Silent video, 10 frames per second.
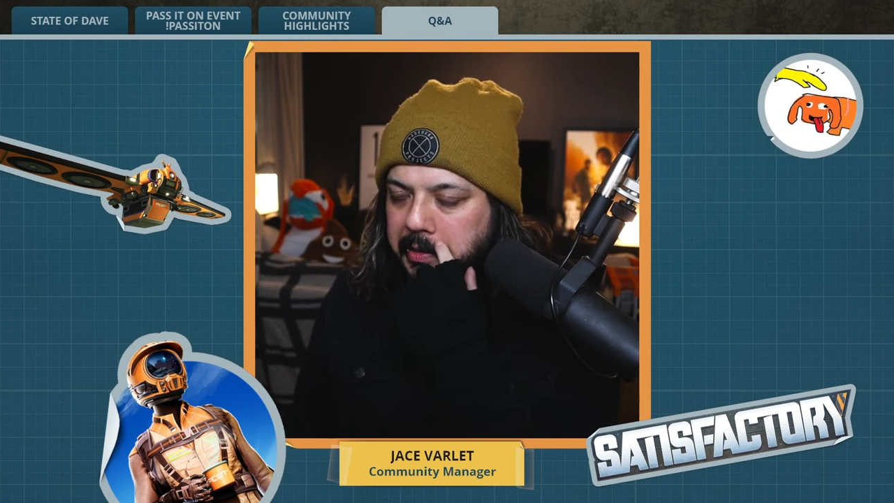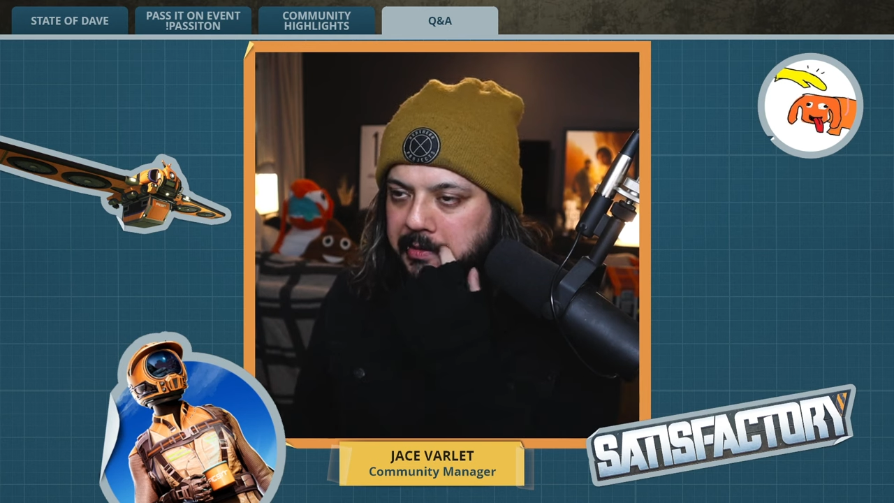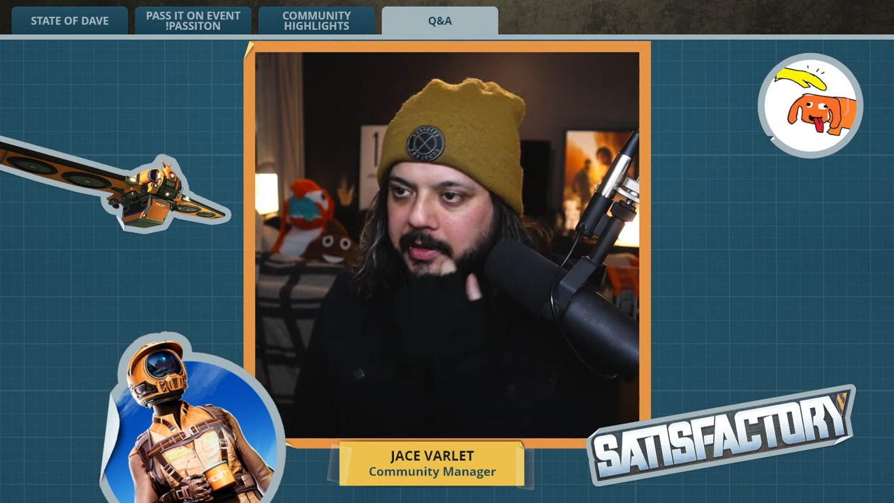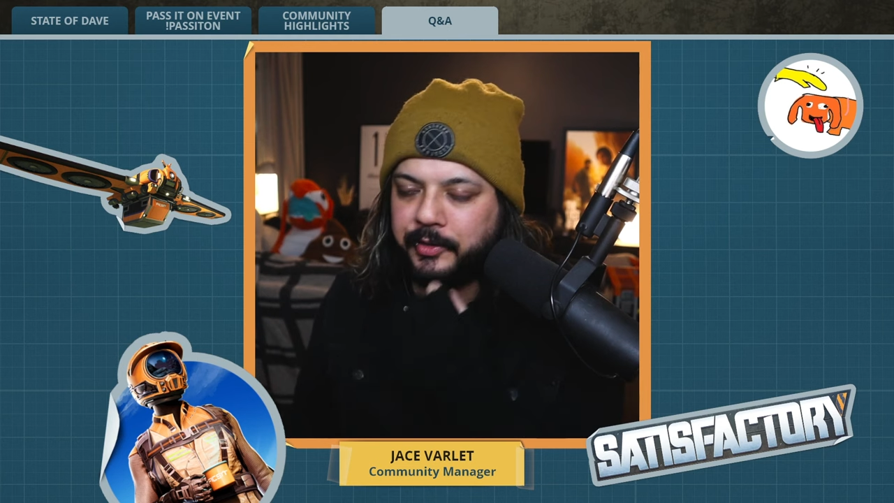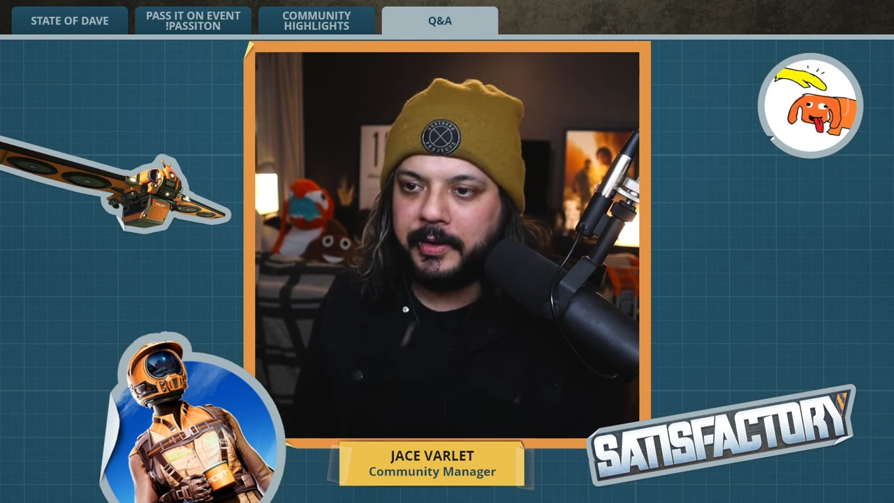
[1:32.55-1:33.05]

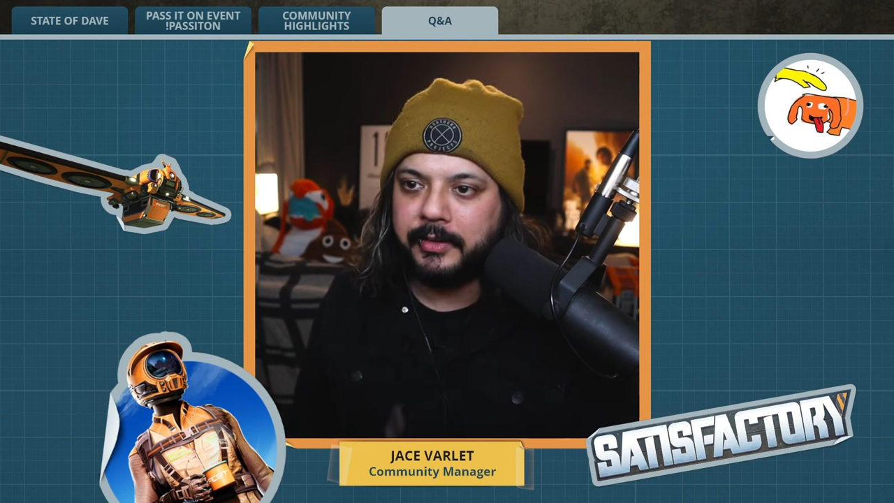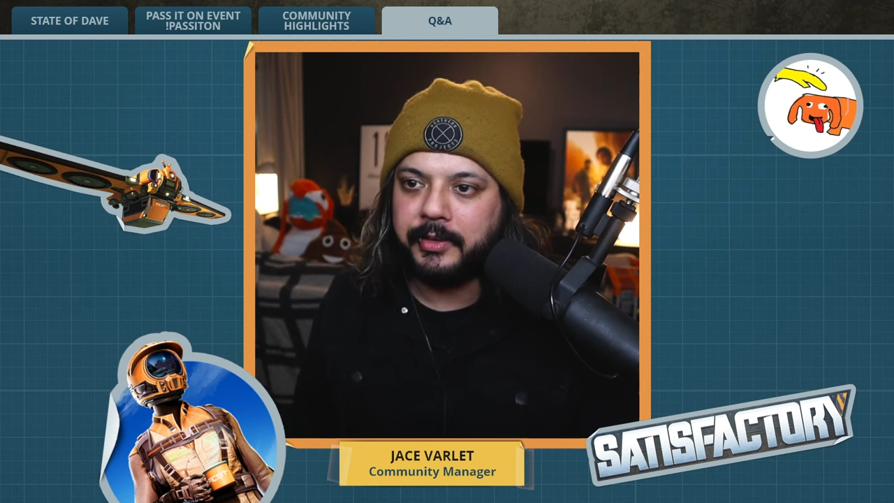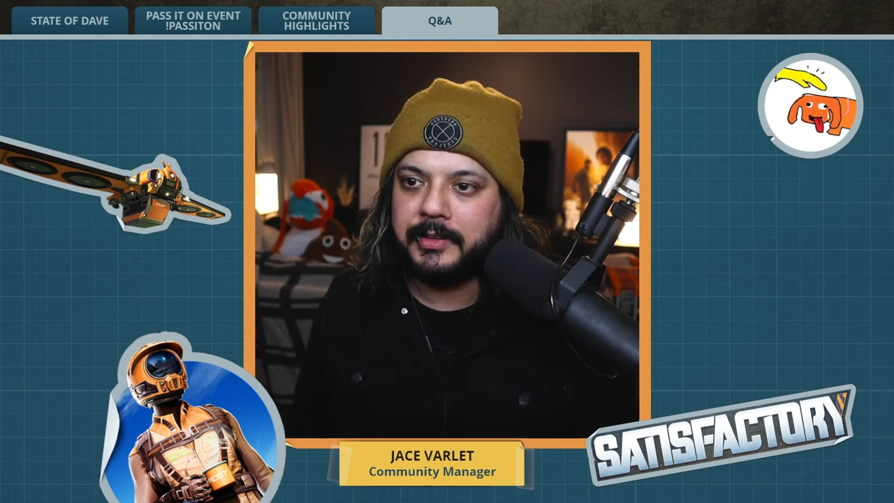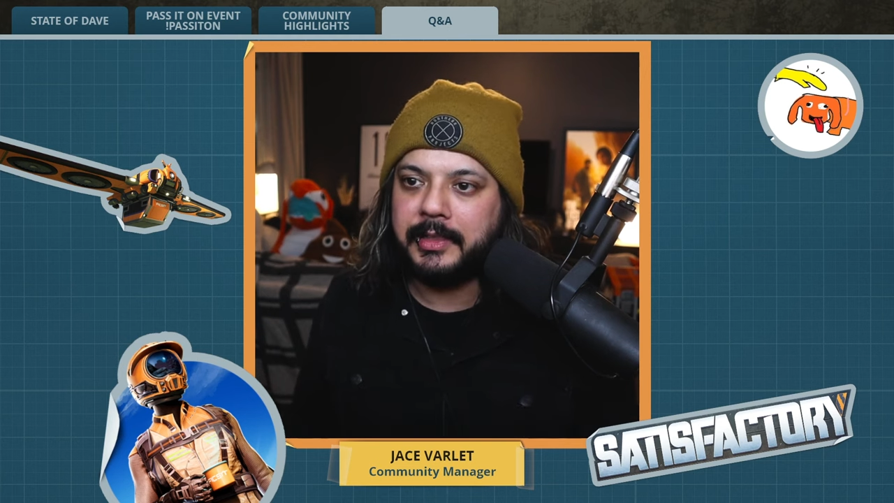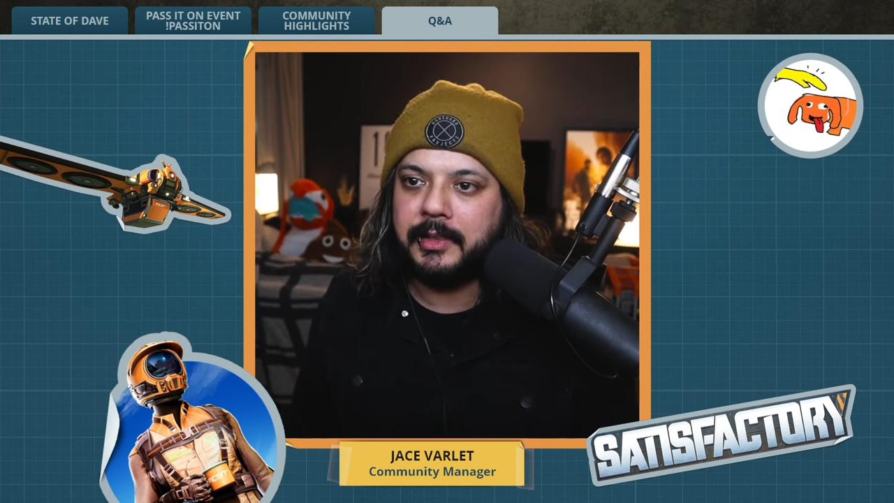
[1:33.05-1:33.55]
Satisfactory
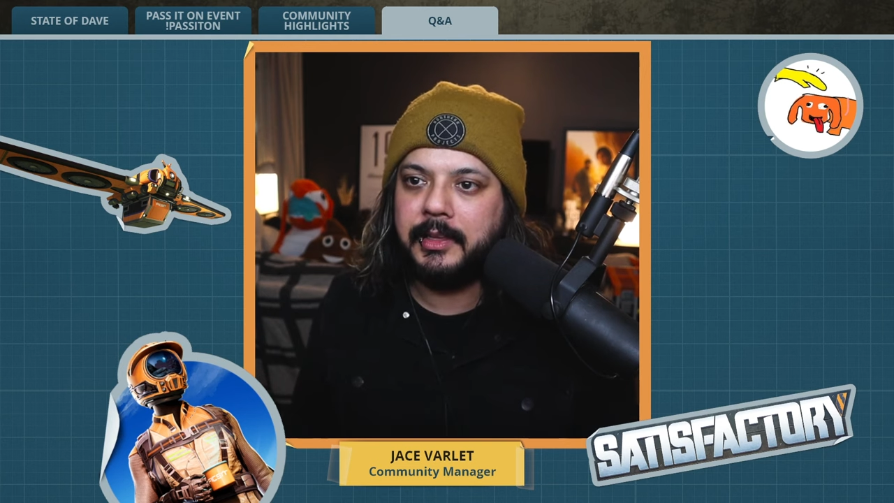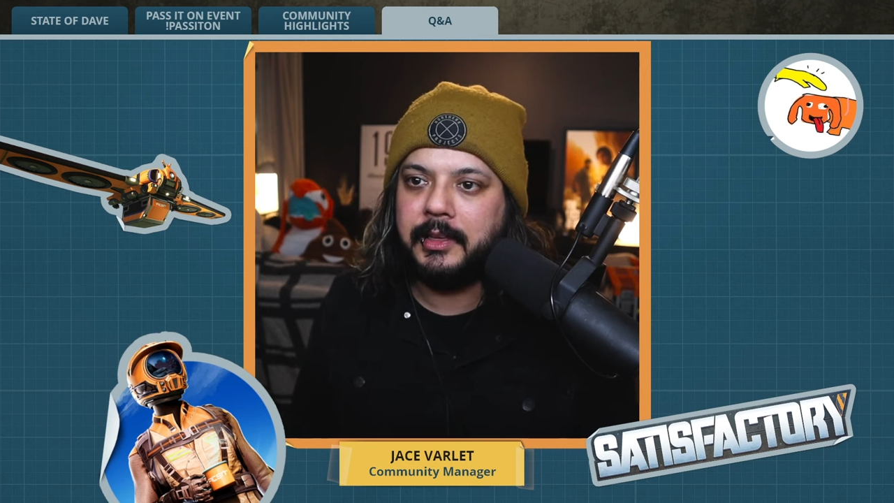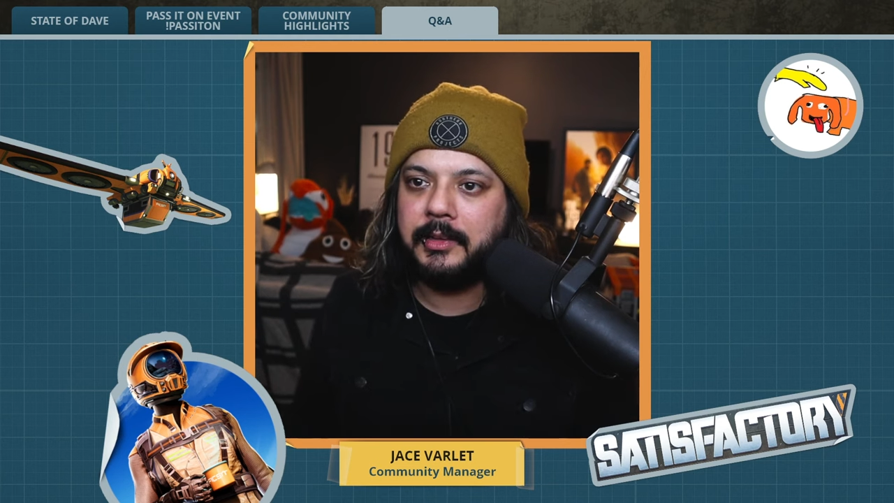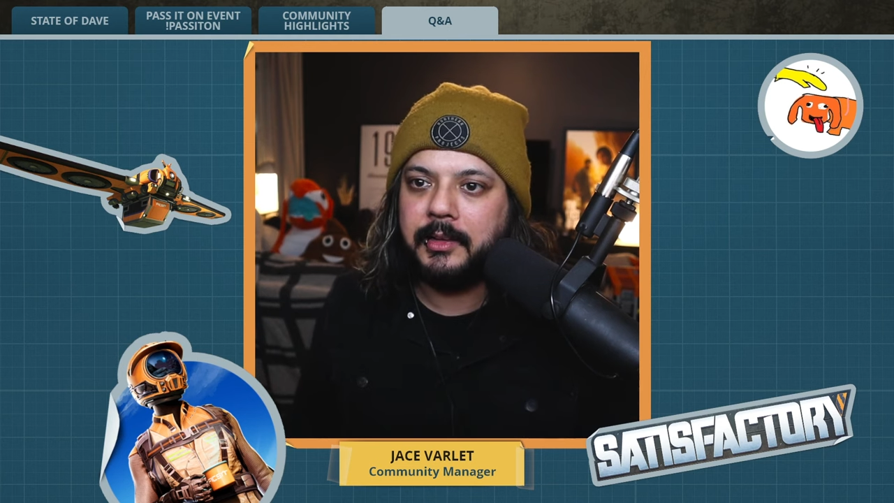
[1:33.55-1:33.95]
is that it